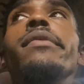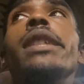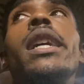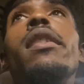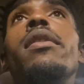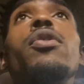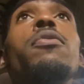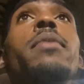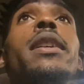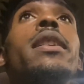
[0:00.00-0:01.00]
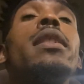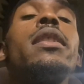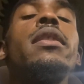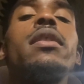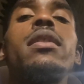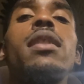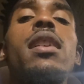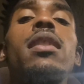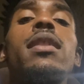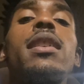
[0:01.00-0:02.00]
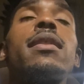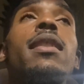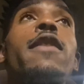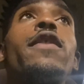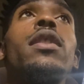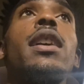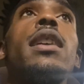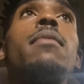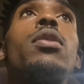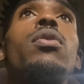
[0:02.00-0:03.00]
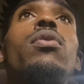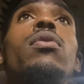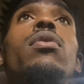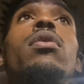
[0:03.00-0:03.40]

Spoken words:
I don't know, man, it's just a lot of things that I feel like, bro,